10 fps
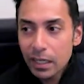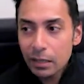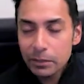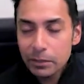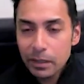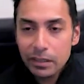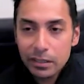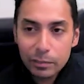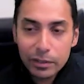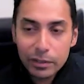I think
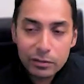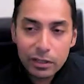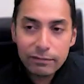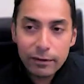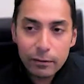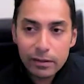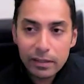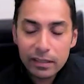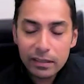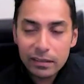it's a pretty straightforward
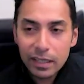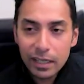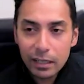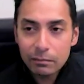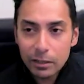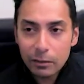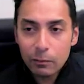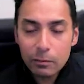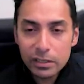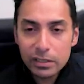thing.
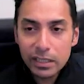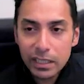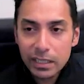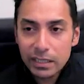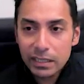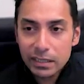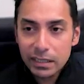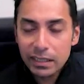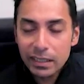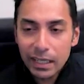What we're seeing in
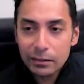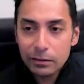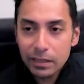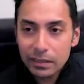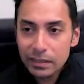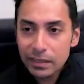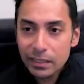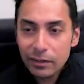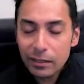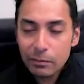DC, I do think that
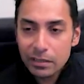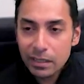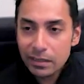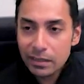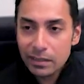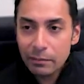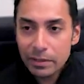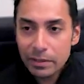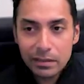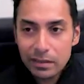that's very much like the
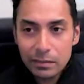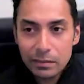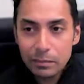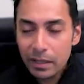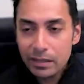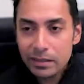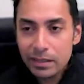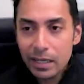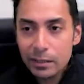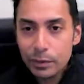tempest in the teapot. It's
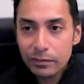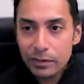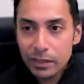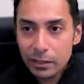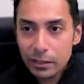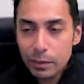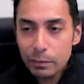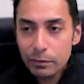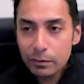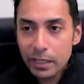not as big of a deal as
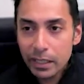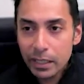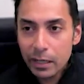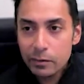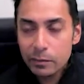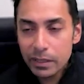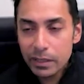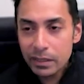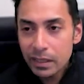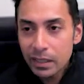people are making it out to
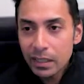be.